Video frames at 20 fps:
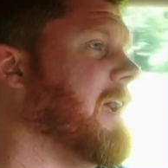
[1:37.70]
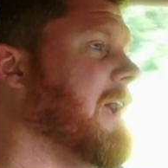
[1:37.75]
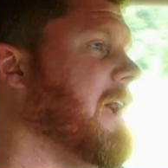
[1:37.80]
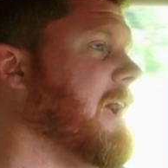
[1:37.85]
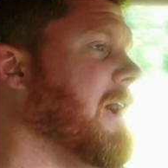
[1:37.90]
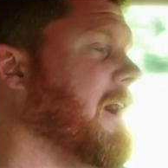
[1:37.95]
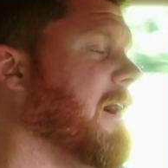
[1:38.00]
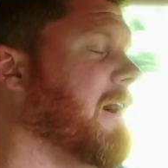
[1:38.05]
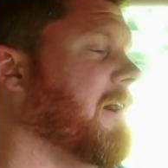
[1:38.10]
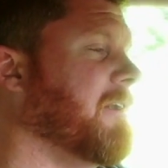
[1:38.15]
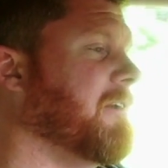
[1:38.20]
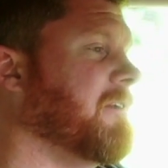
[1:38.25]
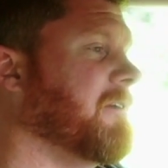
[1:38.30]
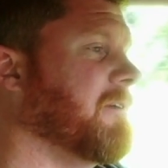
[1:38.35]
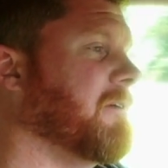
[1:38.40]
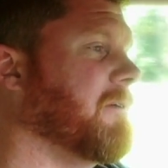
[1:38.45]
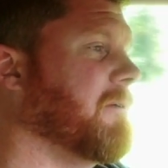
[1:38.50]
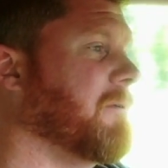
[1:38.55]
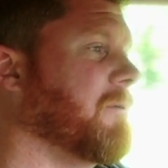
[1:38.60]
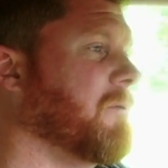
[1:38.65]

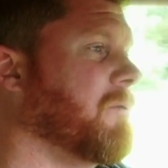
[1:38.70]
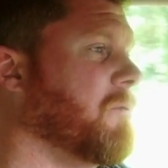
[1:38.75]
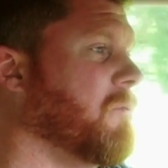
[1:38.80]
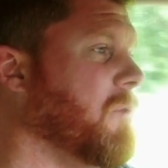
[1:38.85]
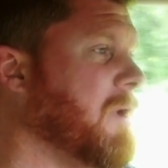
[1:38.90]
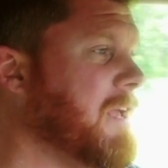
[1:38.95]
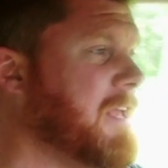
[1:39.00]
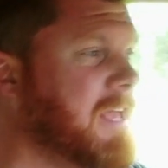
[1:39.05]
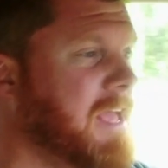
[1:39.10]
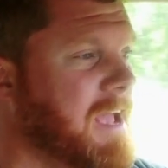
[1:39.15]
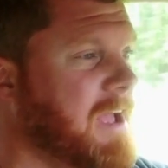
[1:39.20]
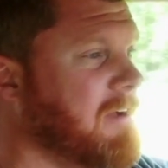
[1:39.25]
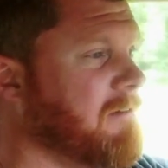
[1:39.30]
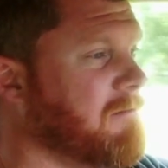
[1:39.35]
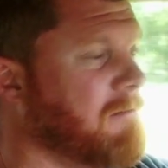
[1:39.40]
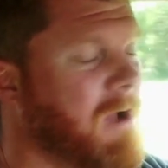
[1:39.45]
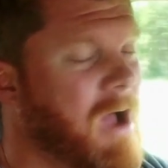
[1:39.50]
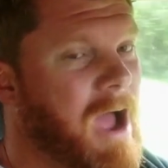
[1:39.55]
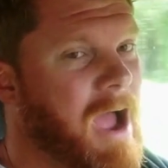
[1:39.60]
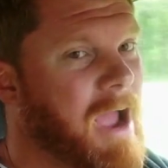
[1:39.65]
and we
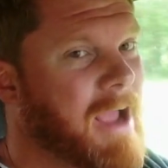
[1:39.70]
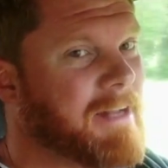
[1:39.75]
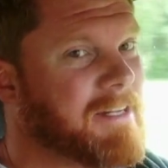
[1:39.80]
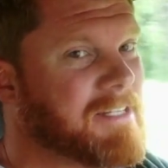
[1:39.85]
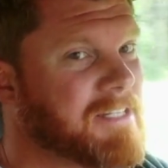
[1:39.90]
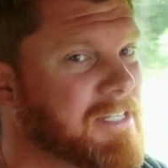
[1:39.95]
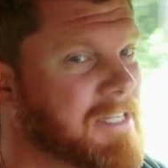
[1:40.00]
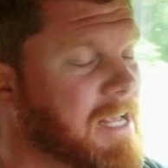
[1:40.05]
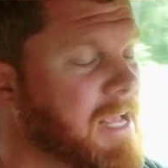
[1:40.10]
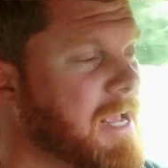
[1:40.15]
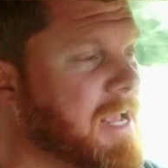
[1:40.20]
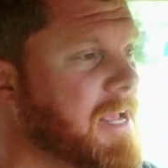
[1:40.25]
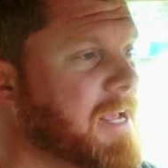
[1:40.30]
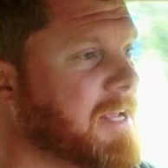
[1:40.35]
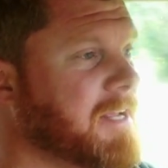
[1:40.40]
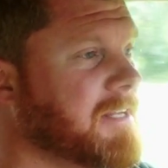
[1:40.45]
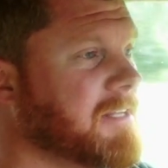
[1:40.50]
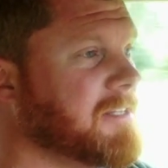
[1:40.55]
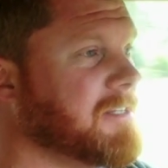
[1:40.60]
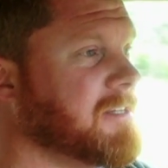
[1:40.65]
can't ride
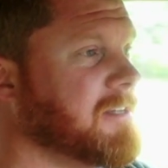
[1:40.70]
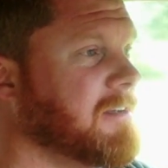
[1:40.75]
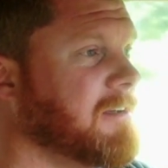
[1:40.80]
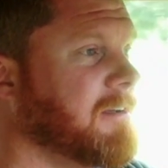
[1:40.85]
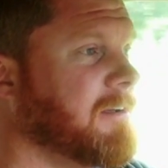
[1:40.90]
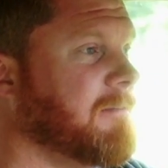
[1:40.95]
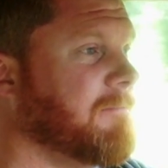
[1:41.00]
skis